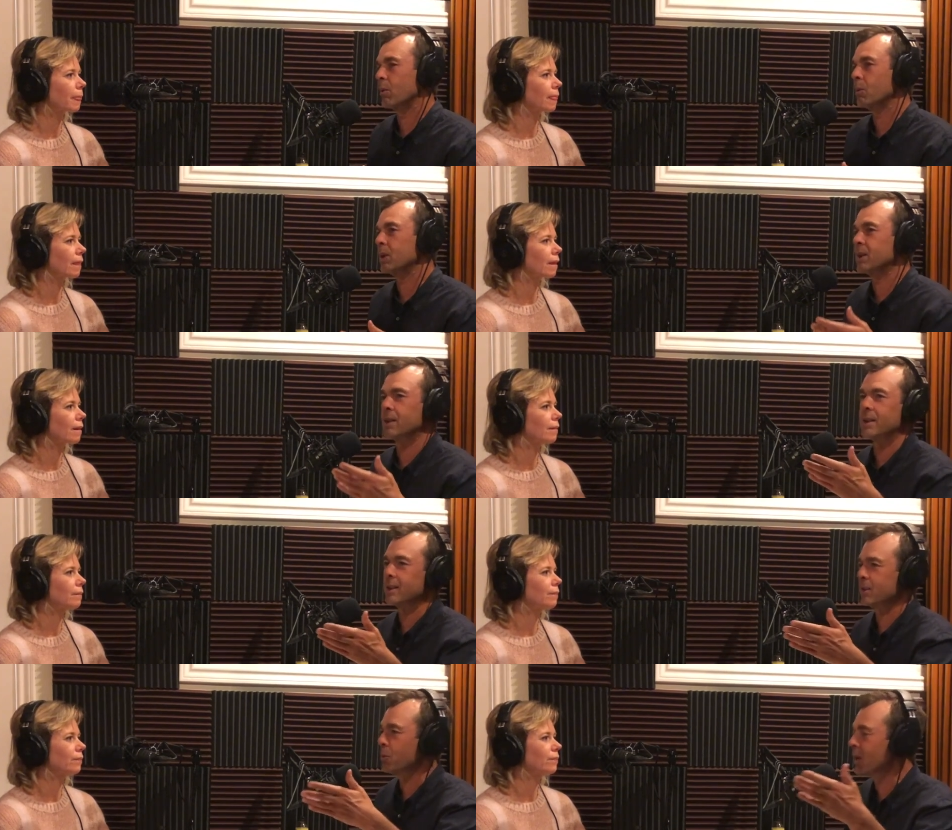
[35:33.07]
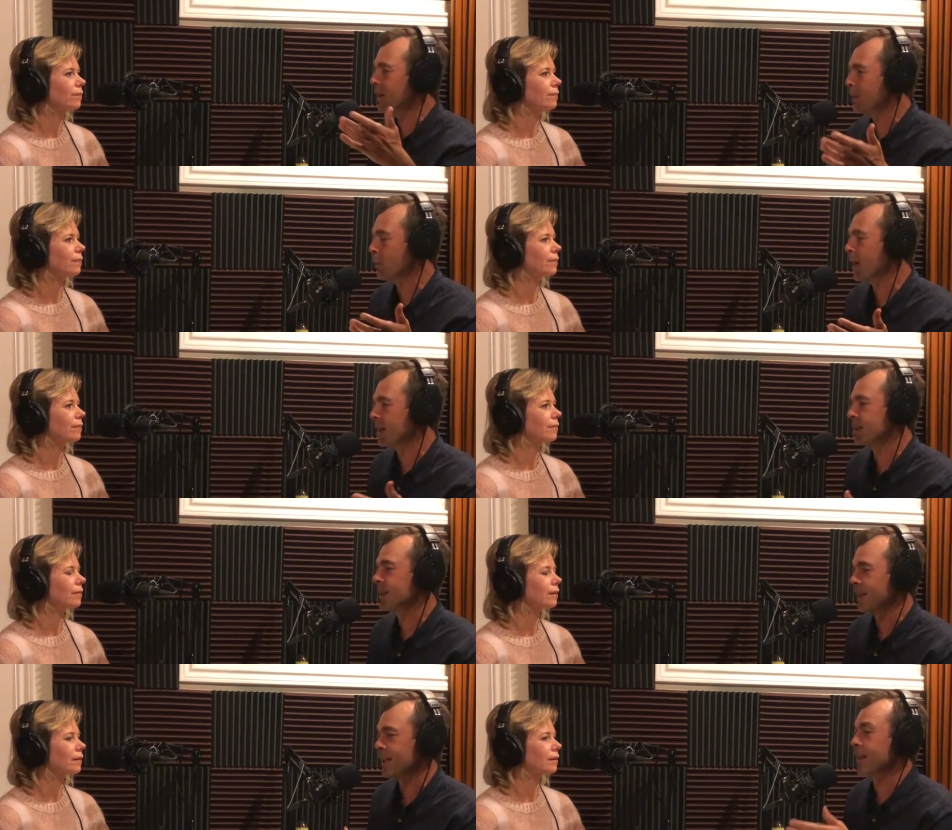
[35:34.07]
Speaker 1: which is just really a way to
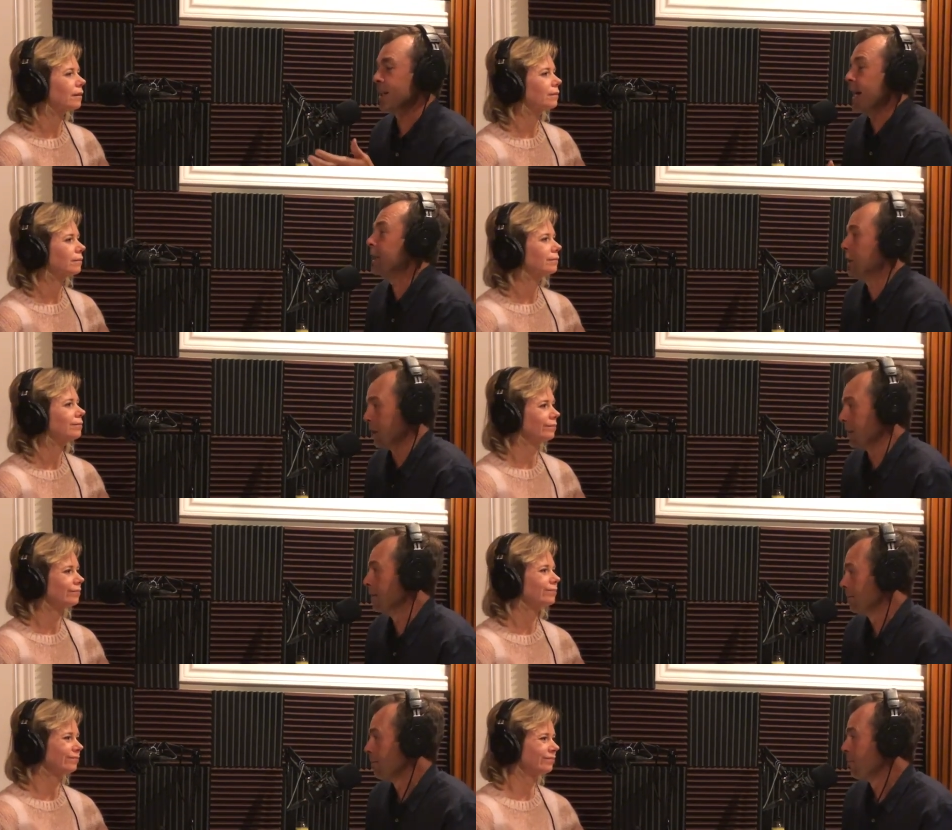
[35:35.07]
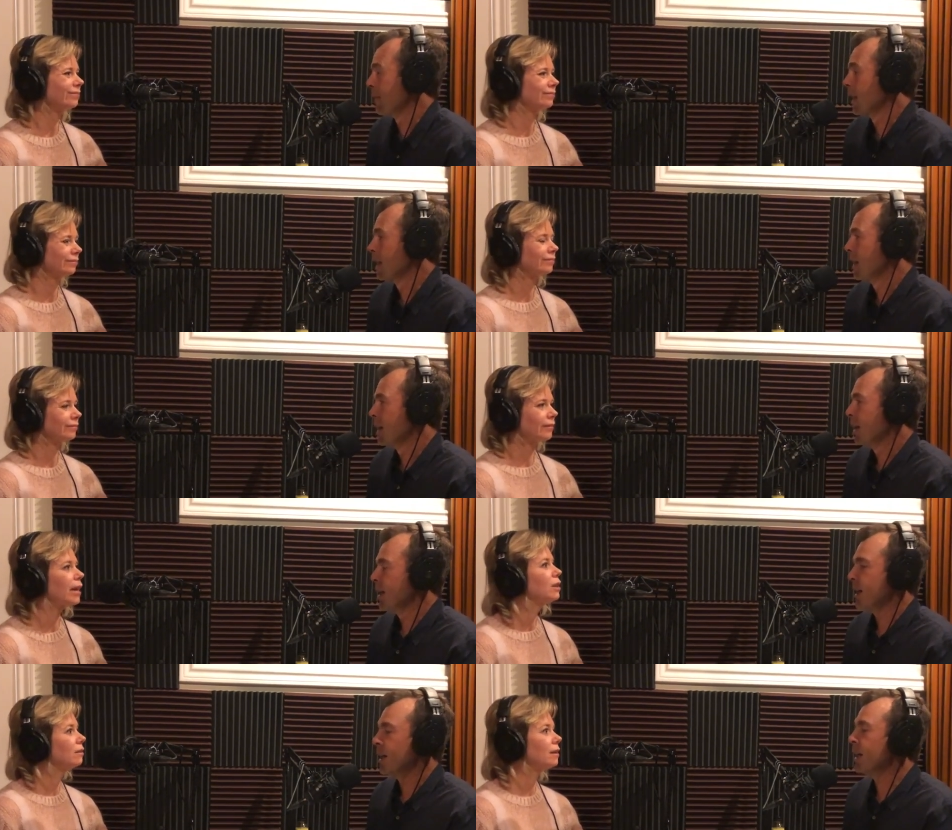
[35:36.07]
say connection.
Speaker 2: Mm-hmm.
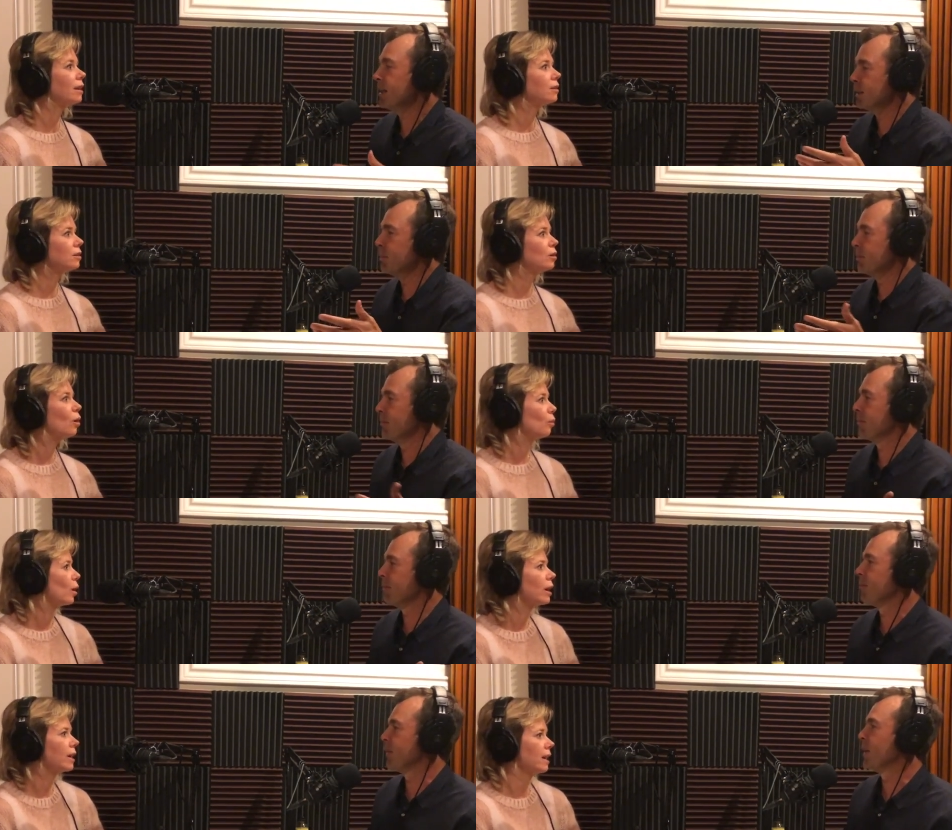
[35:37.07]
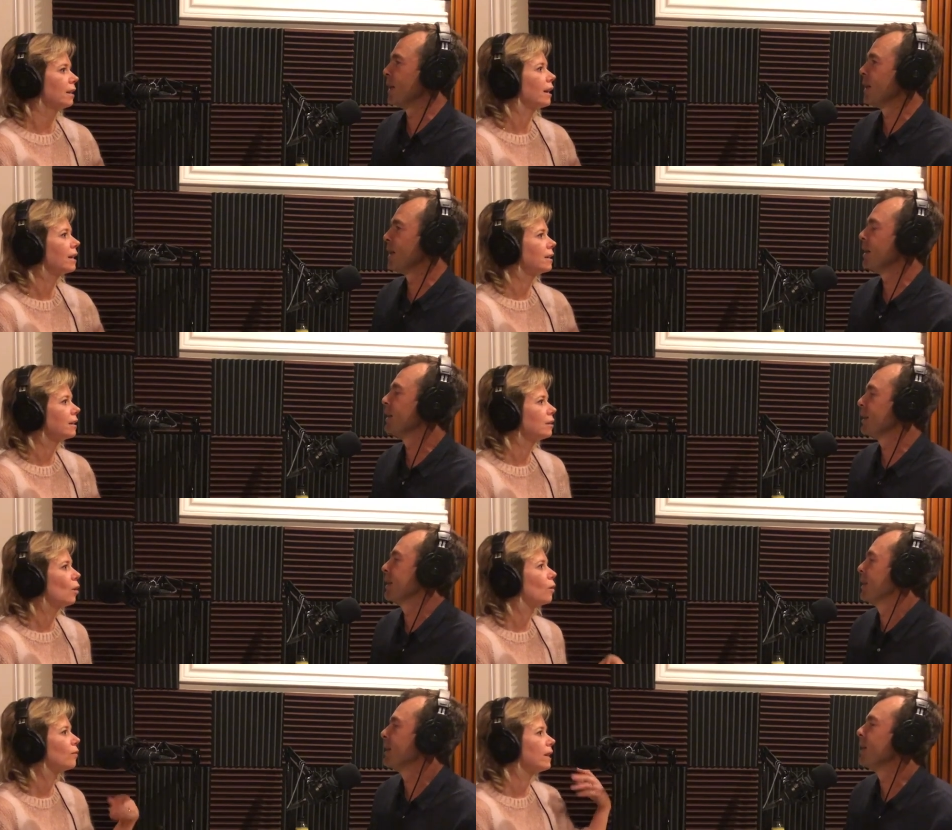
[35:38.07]
And, is, and, not working, like
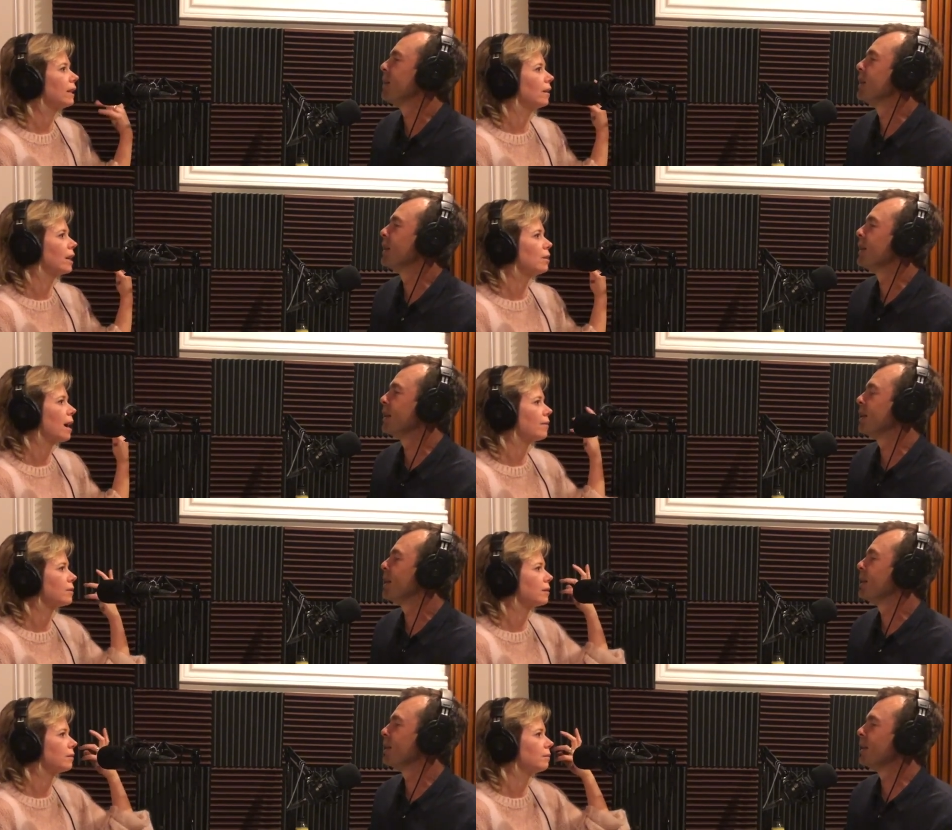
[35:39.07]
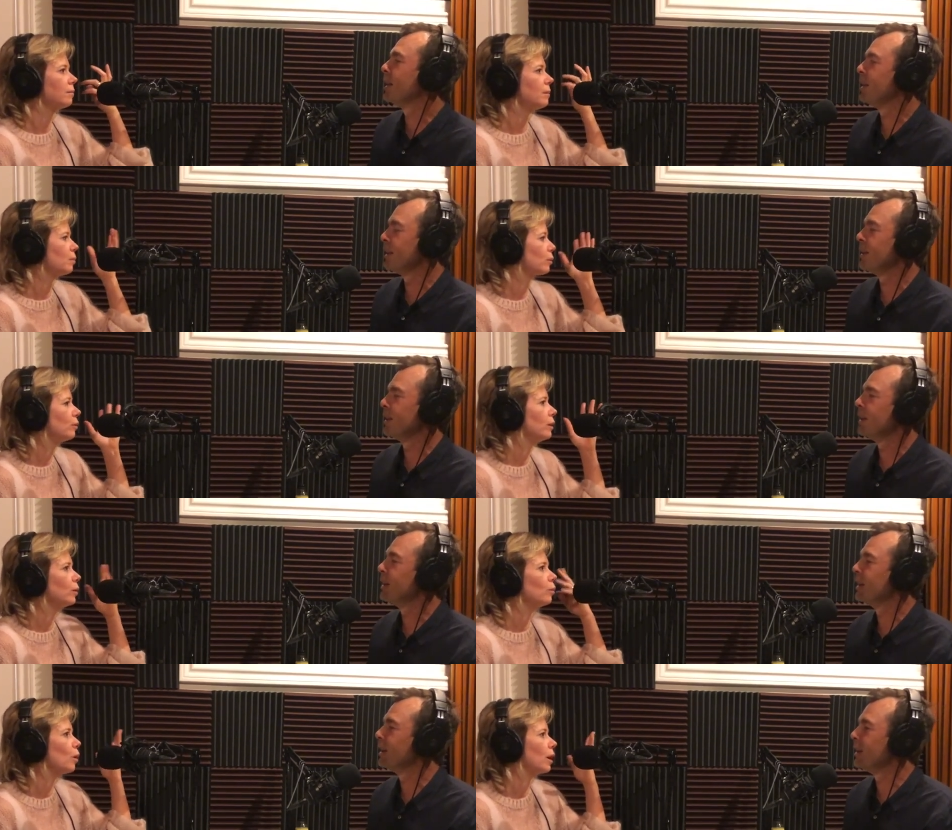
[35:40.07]
not feeling like you have to be
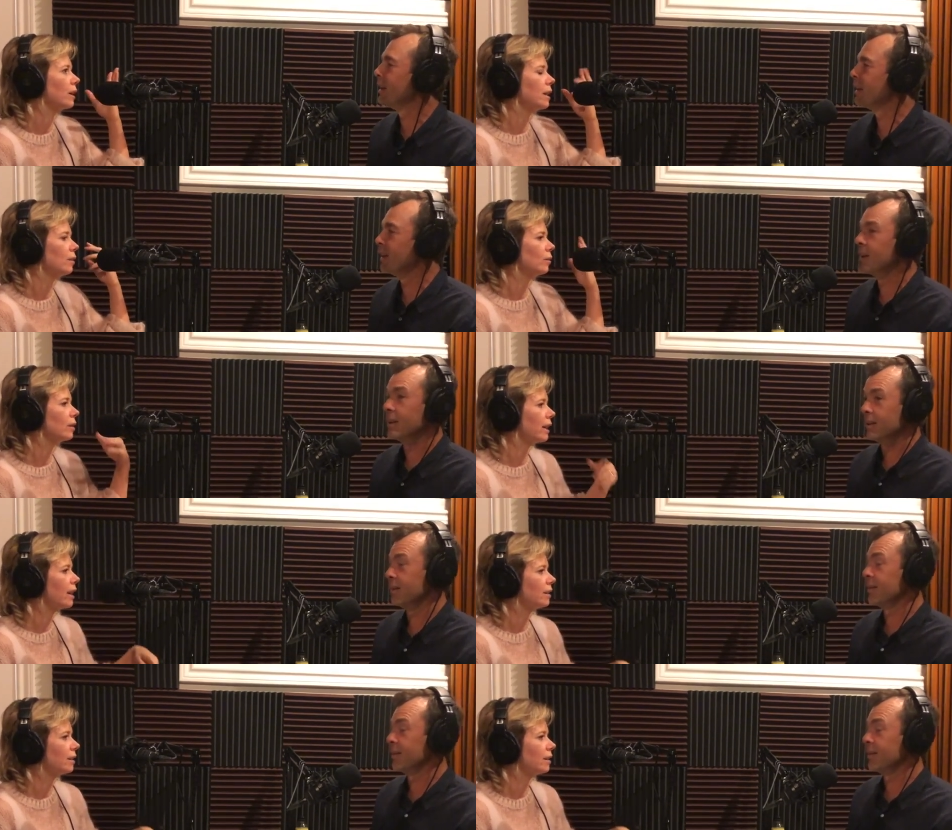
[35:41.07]
proving or working or, yeah.